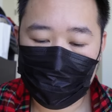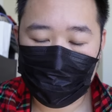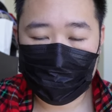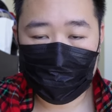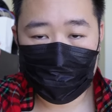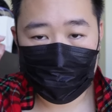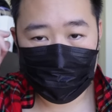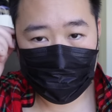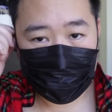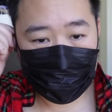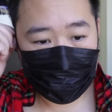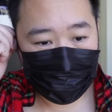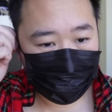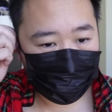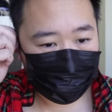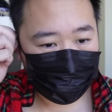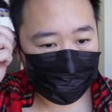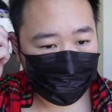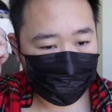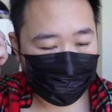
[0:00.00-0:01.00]
Got to spend a lot
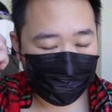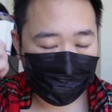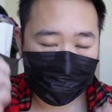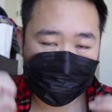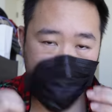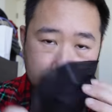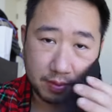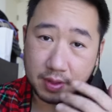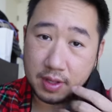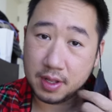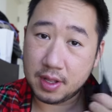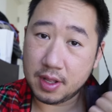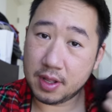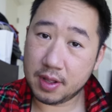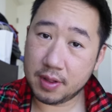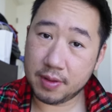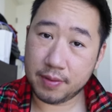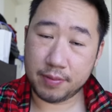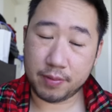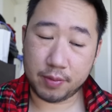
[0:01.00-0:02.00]
of time
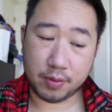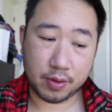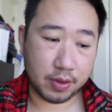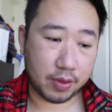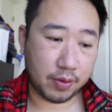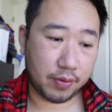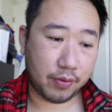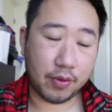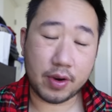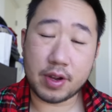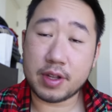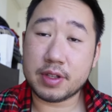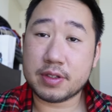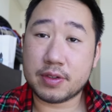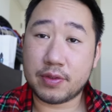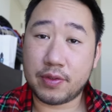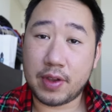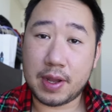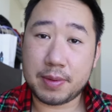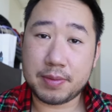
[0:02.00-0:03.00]
with
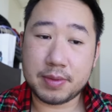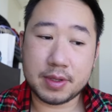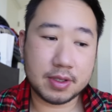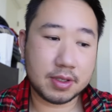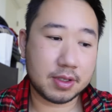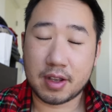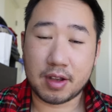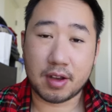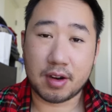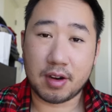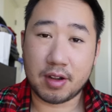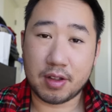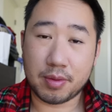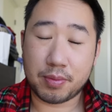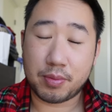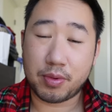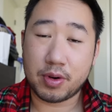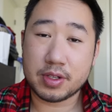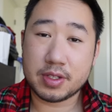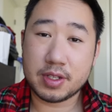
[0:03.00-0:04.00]
friends, families, got all the
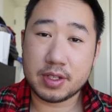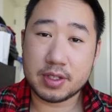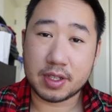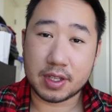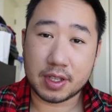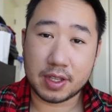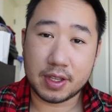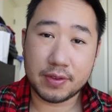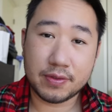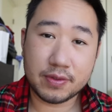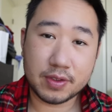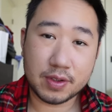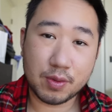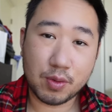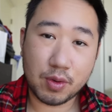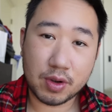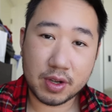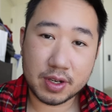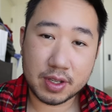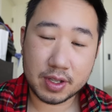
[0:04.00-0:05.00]
presents and gifts you
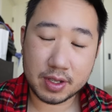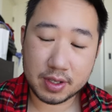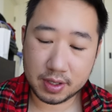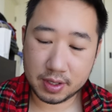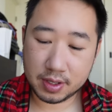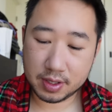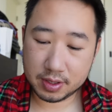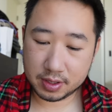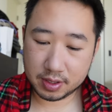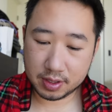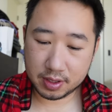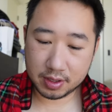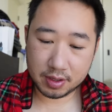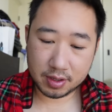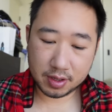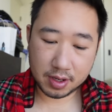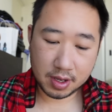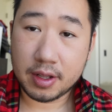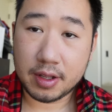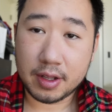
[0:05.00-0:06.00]
wanted this
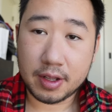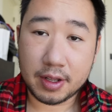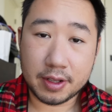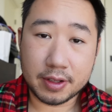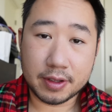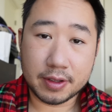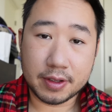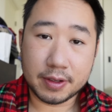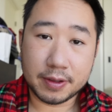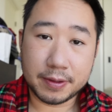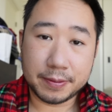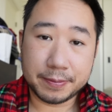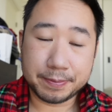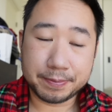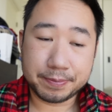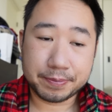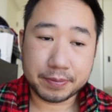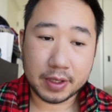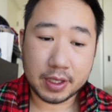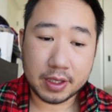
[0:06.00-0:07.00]
year, and
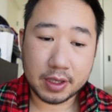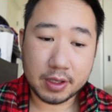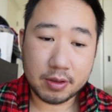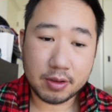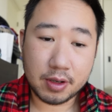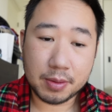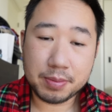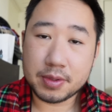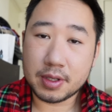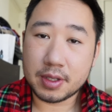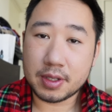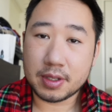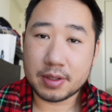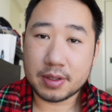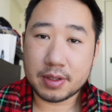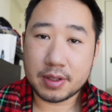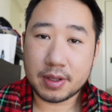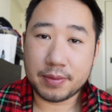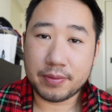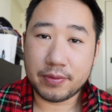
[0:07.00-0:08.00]
um, little update.
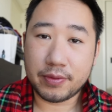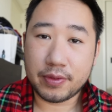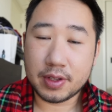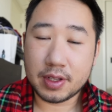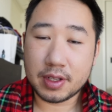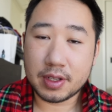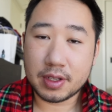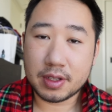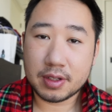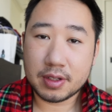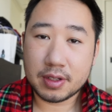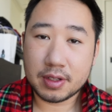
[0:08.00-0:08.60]
I'm feeling